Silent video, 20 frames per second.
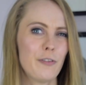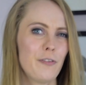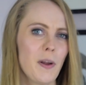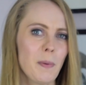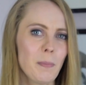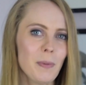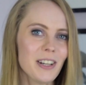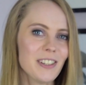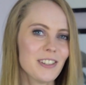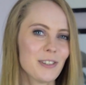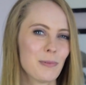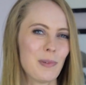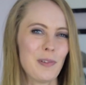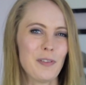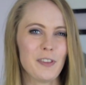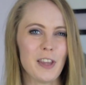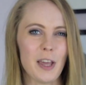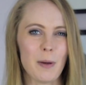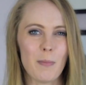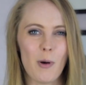fabrics
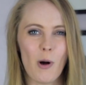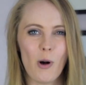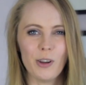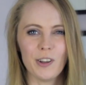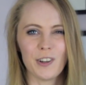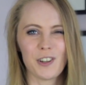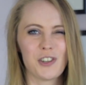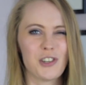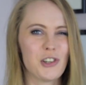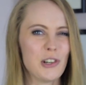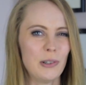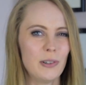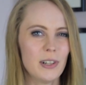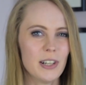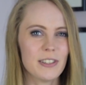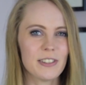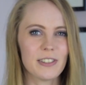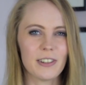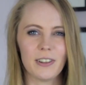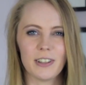with that more
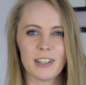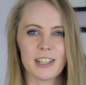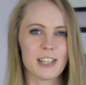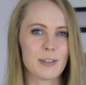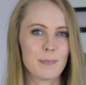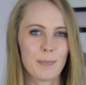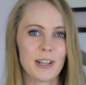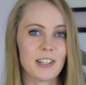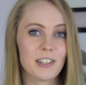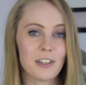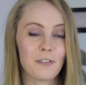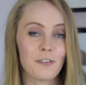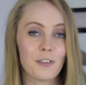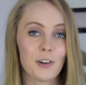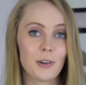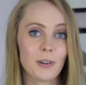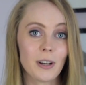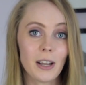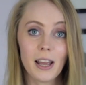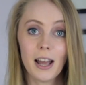luxurious or expensive
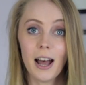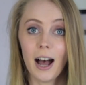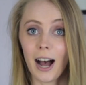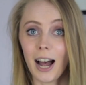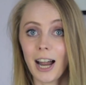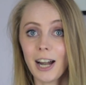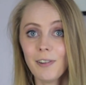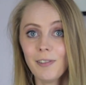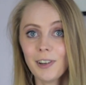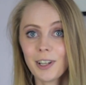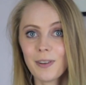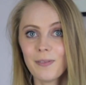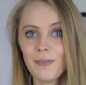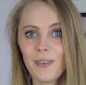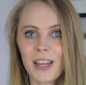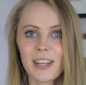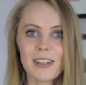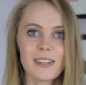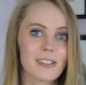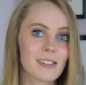look, I
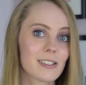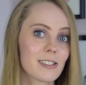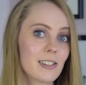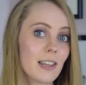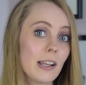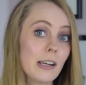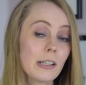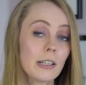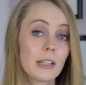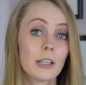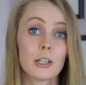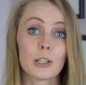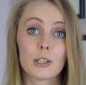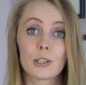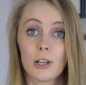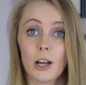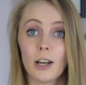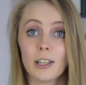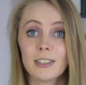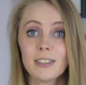recommend silk,
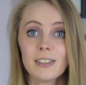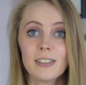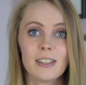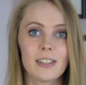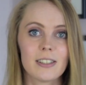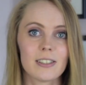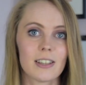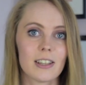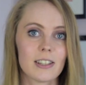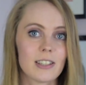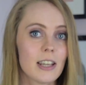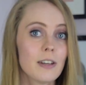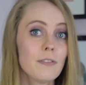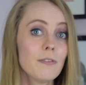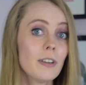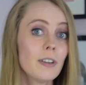cotton, satin